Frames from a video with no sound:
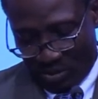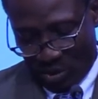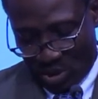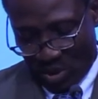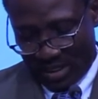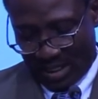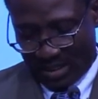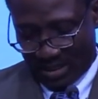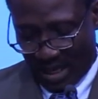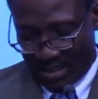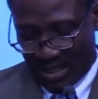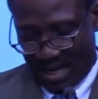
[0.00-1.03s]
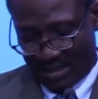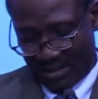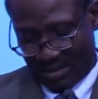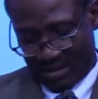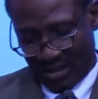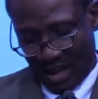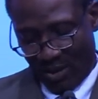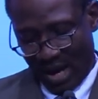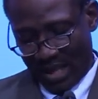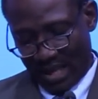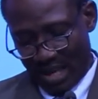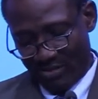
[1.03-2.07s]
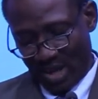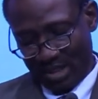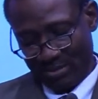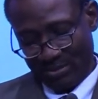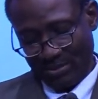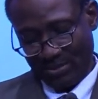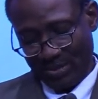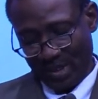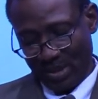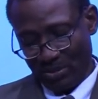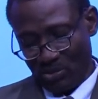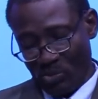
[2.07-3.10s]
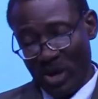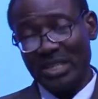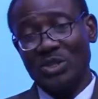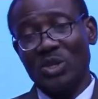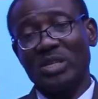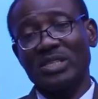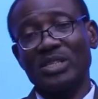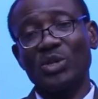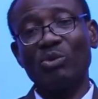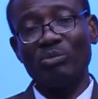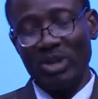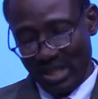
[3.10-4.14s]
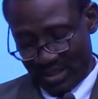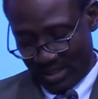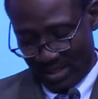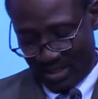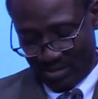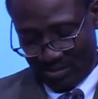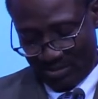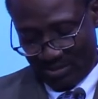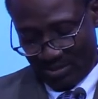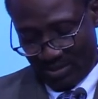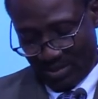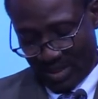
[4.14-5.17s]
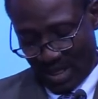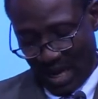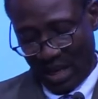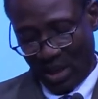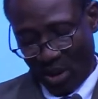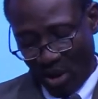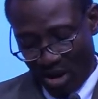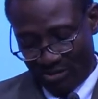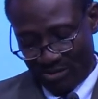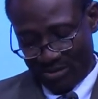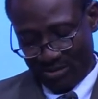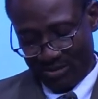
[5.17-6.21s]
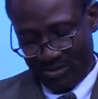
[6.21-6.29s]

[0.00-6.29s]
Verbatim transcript: We should understand that our giving, when done in humility and love,